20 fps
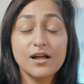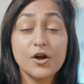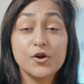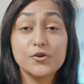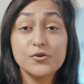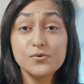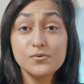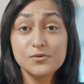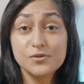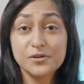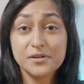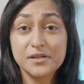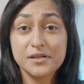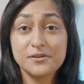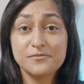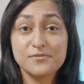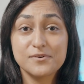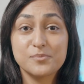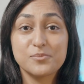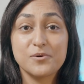you
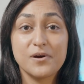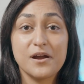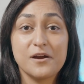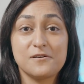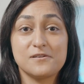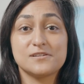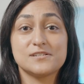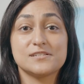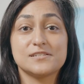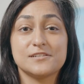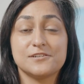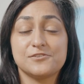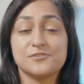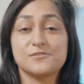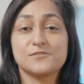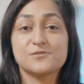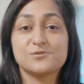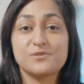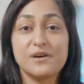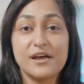looking for
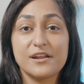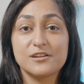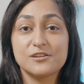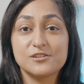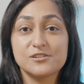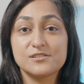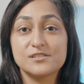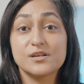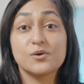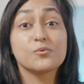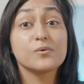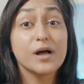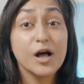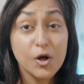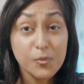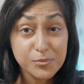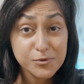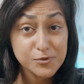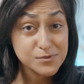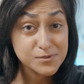prioritization strategies that will
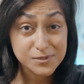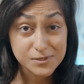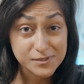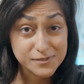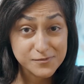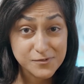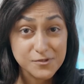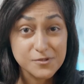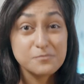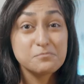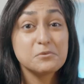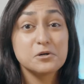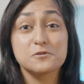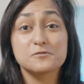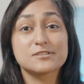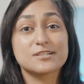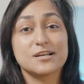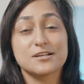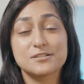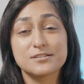help you deliver the
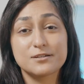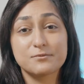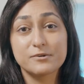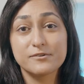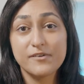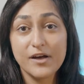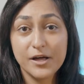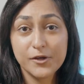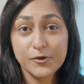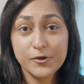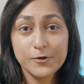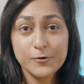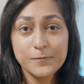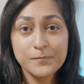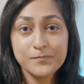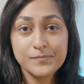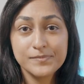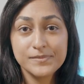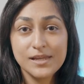most customer value?